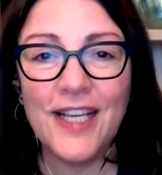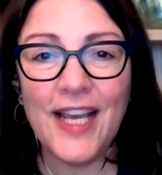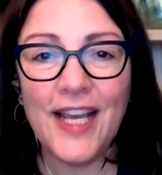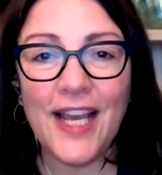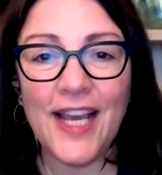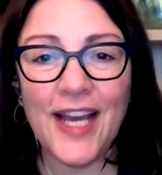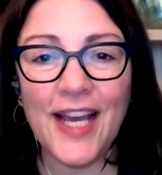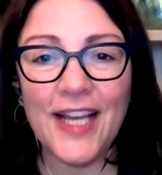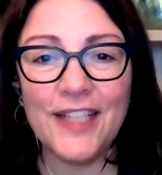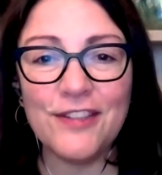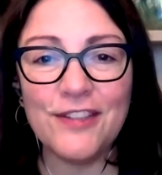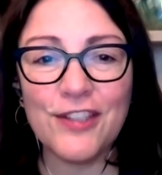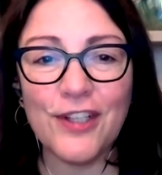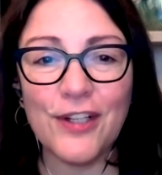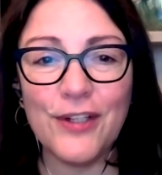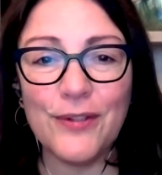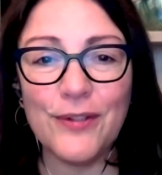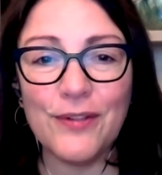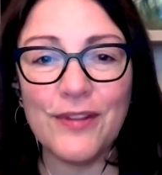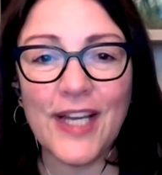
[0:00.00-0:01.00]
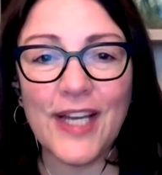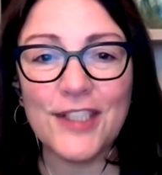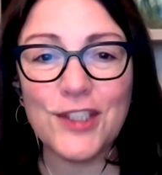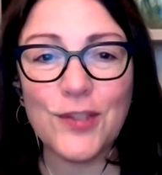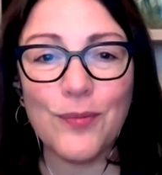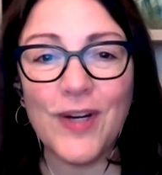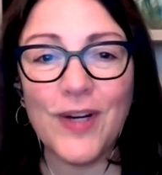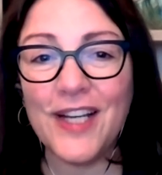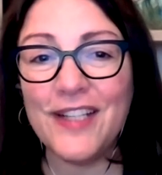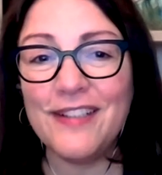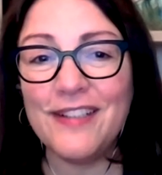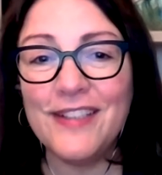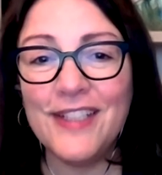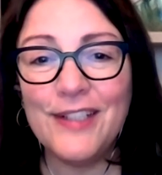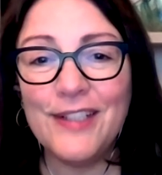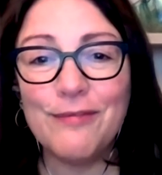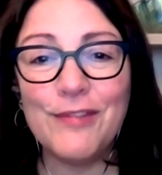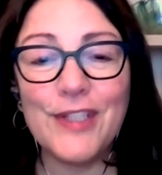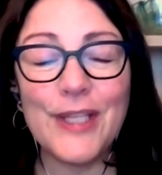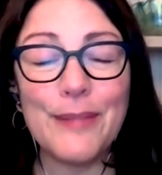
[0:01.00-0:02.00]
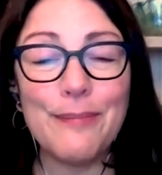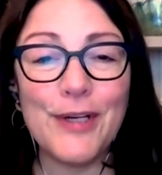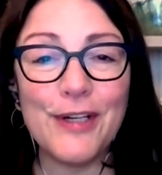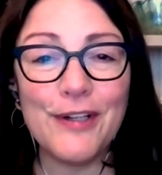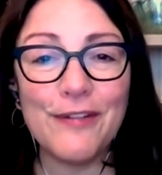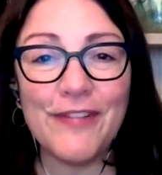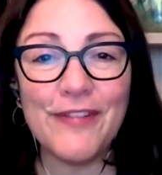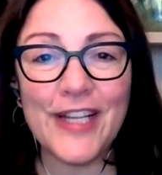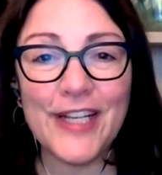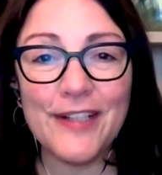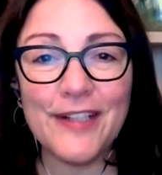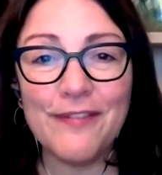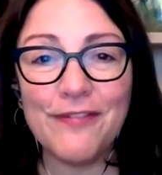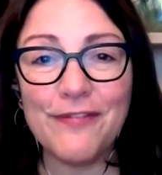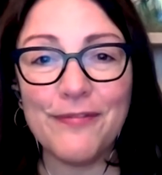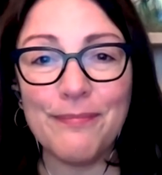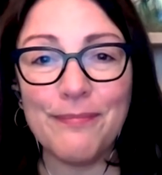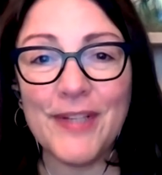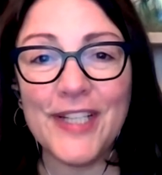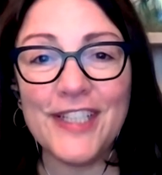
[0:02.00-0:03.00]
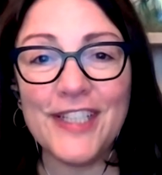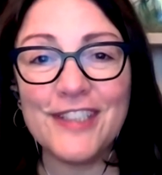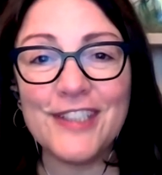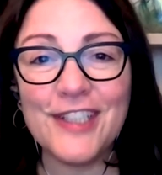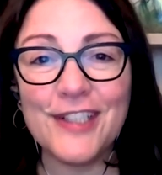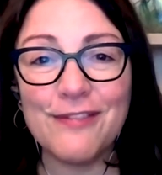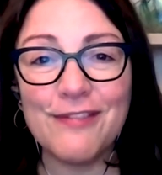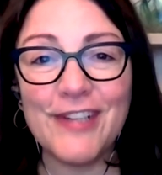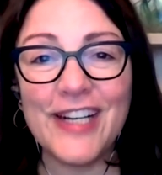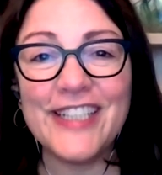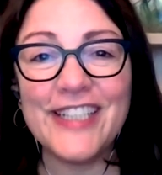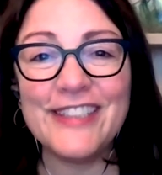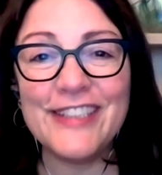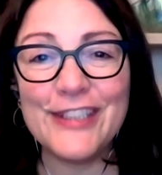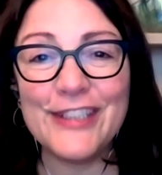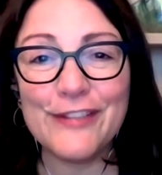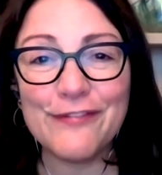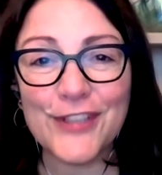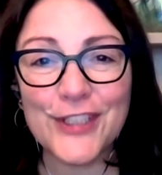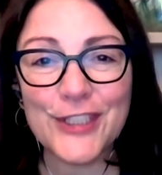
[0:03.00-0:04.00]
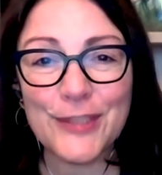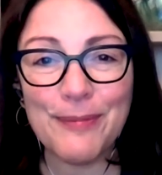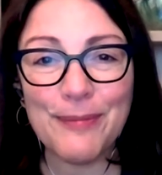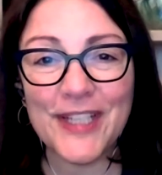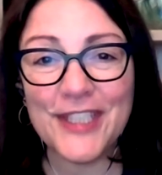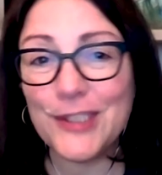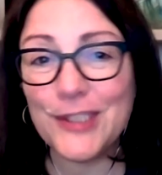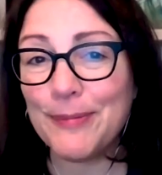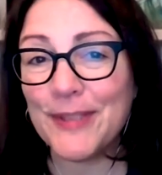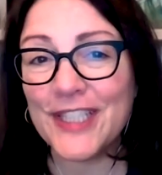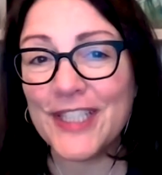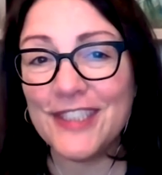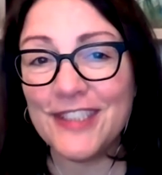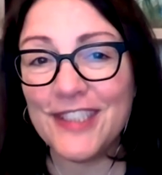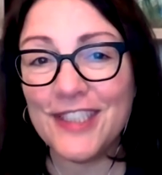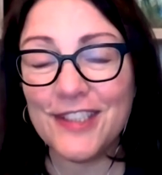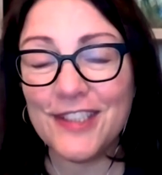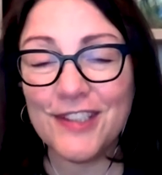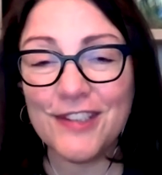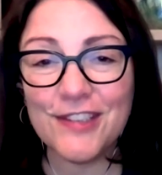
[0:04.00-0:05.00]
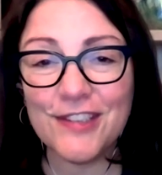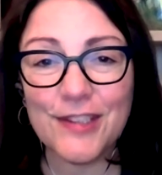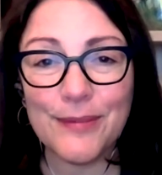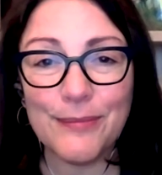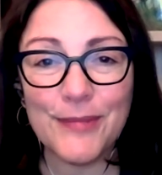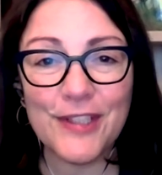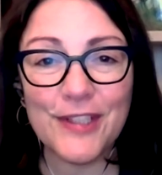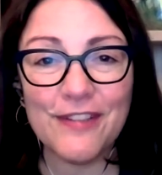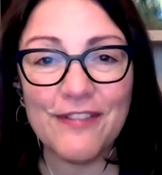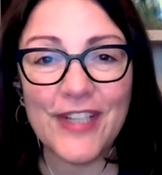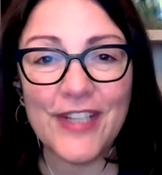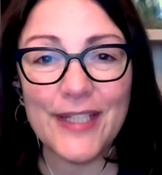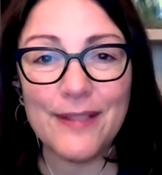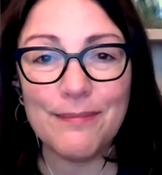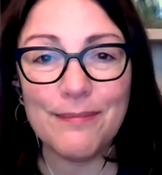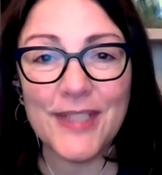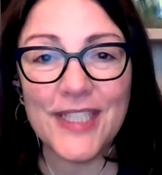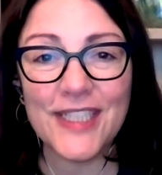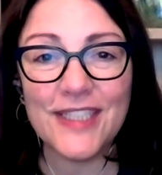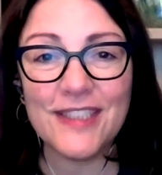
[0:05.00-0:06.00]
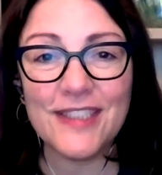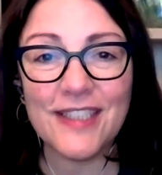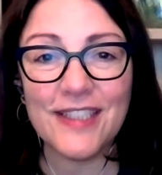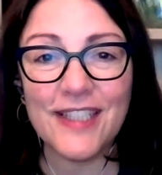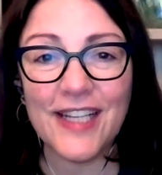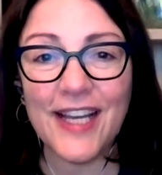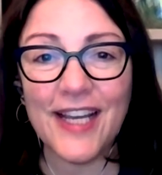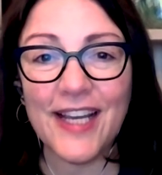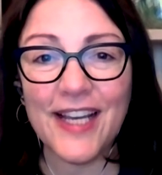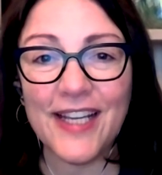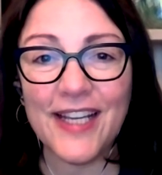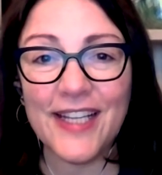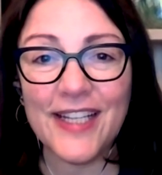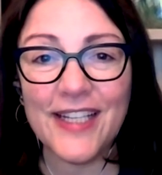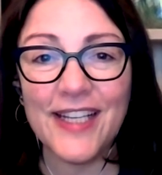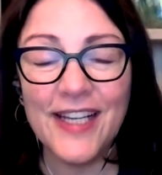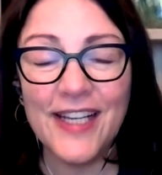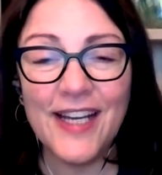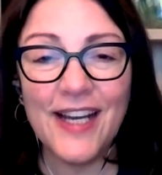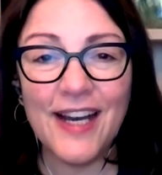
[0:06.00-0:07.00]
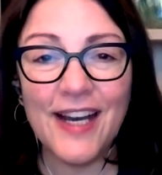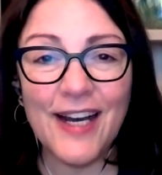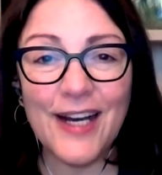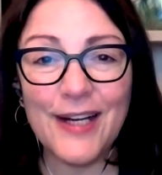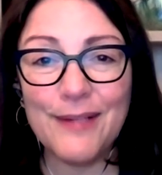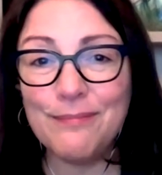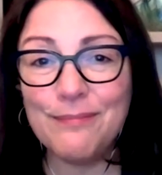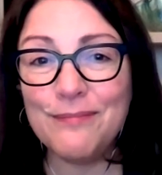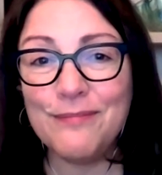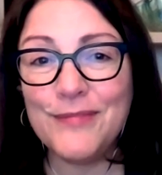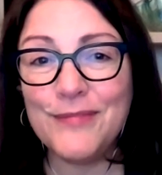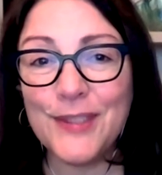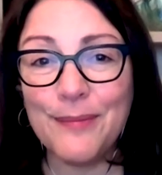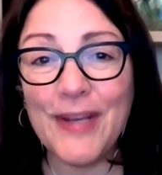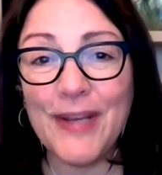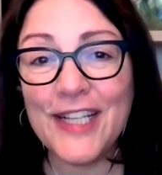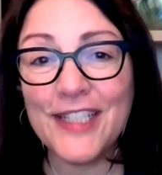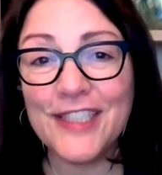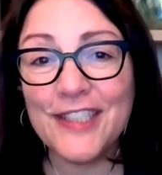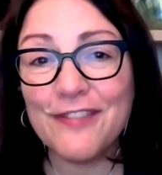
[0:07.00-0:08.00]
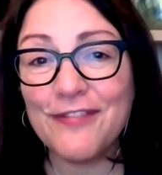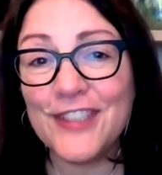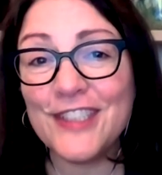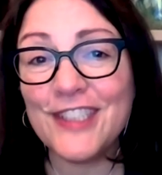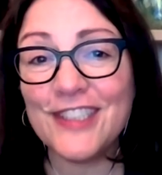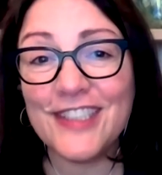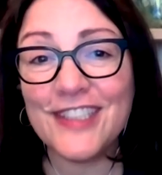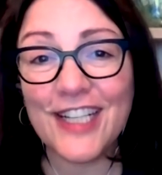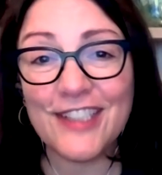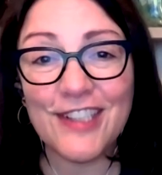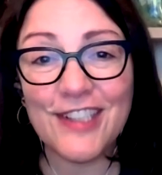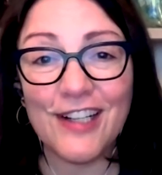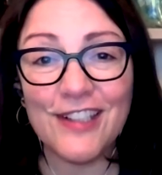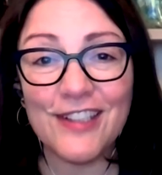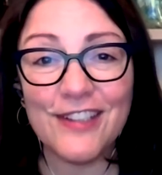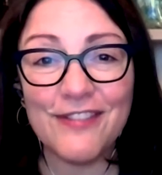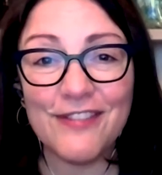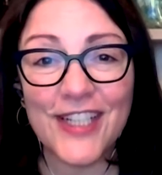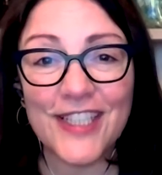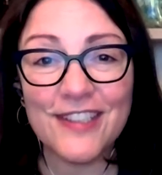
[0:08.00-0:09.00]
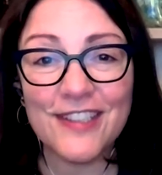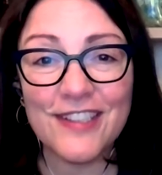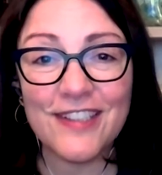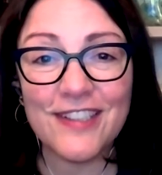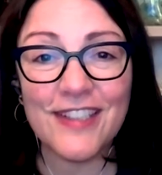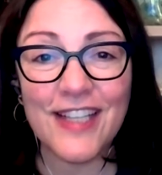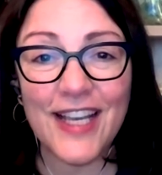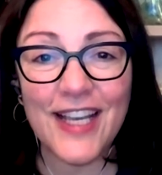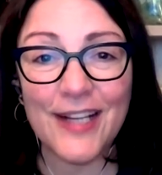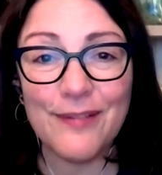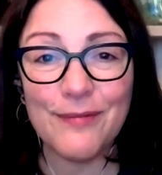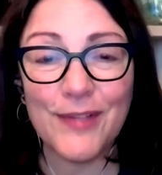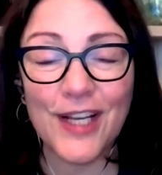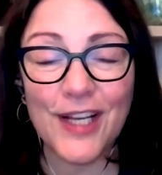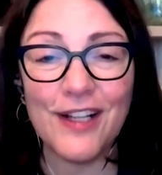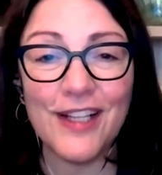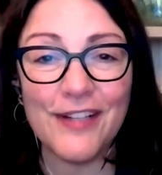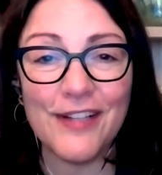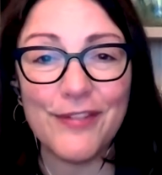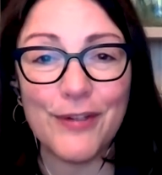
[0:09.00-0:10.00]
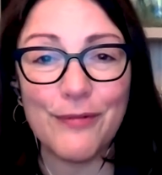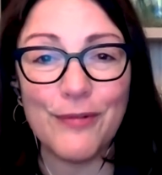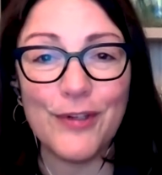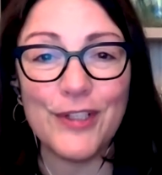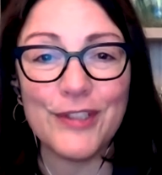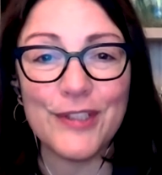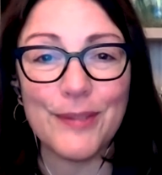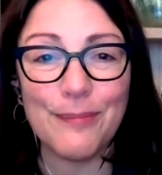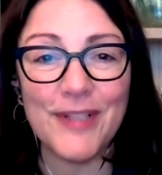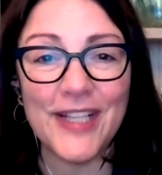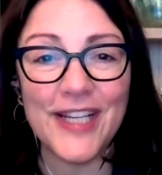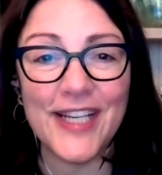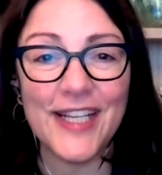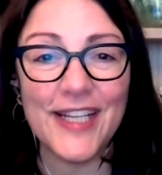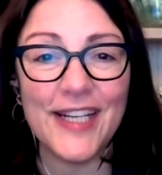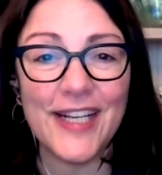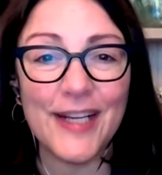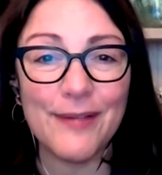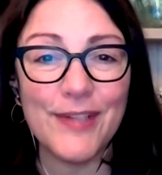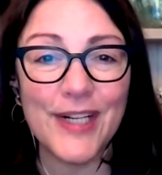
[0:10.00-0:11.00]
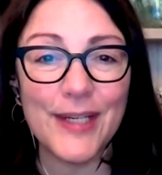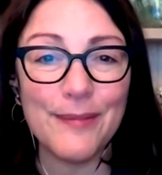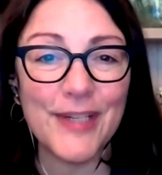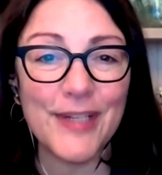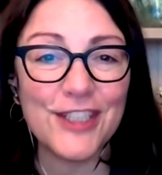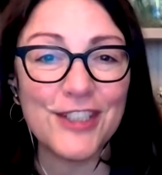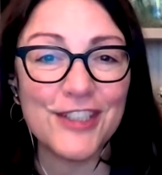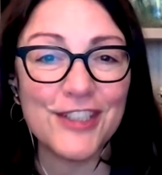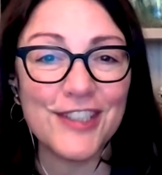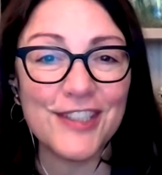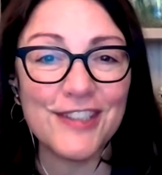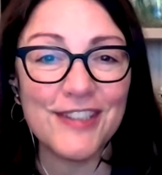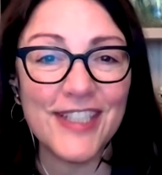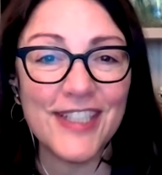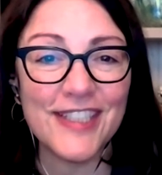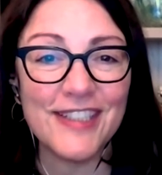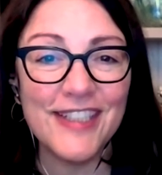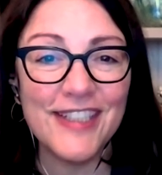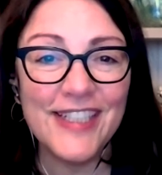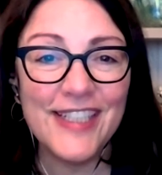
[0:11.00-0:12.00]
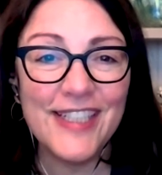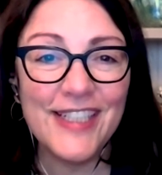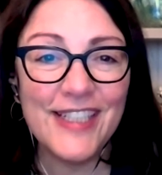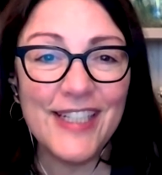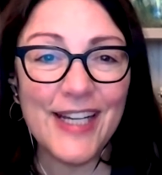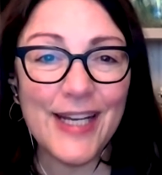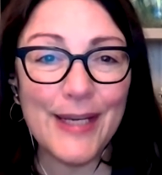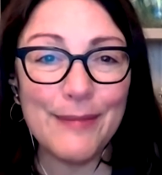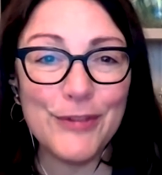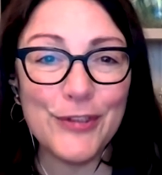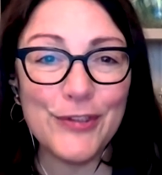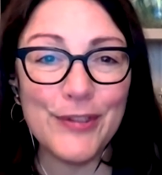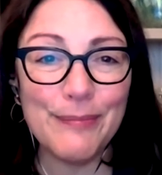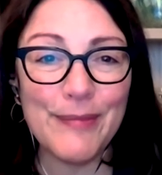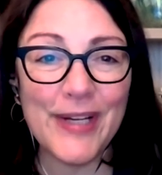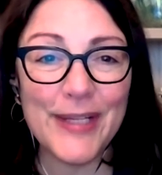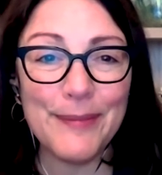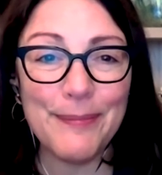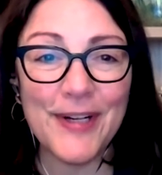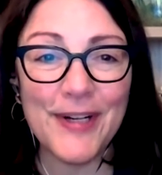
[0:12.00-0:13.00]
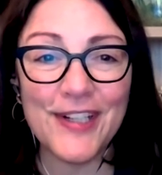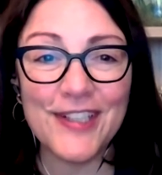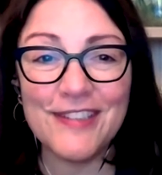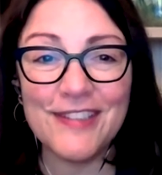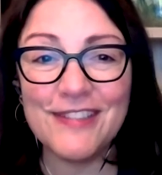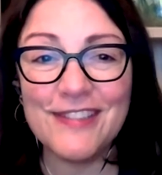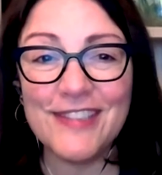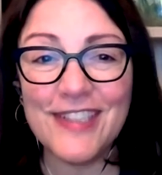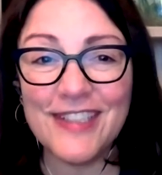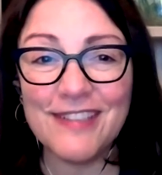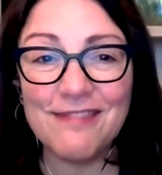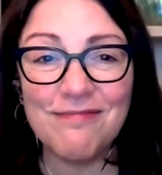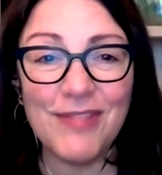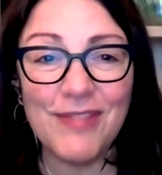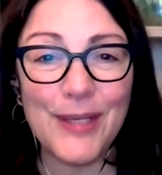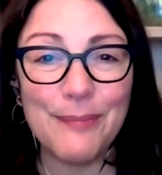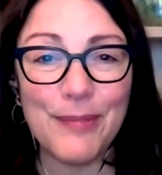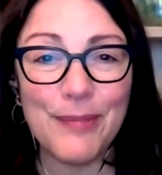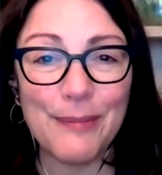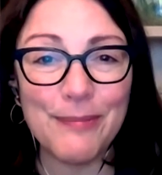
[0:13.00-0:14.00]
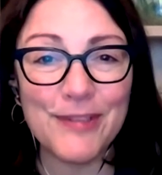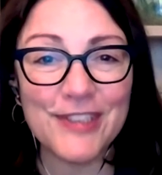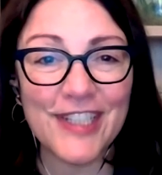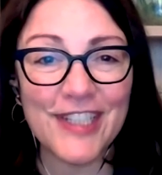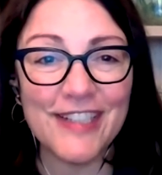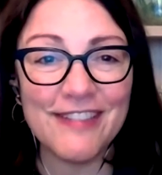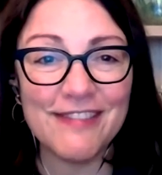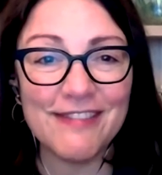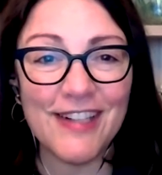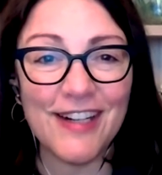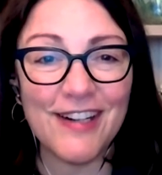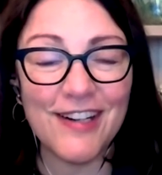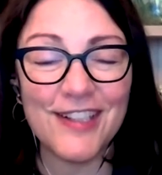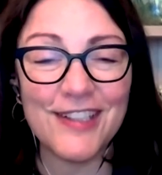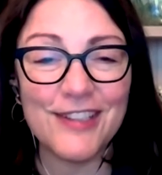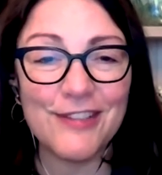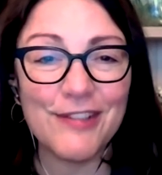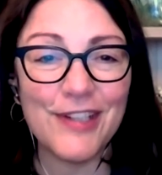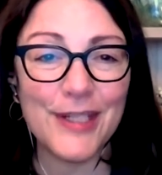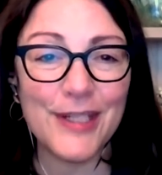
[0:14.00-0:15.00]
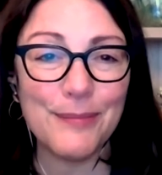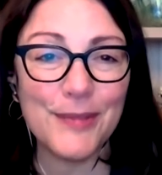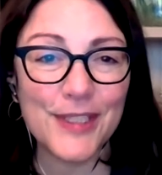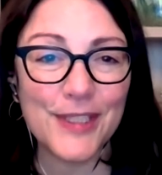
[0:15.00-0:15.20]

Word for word: And so that's what really motivated me to run in the first place, but continues to motivate me today. Um, to make a difference, it takes all of us, and we all have a role to play. And I want to make sure that I'm doing my part to help represent our incredible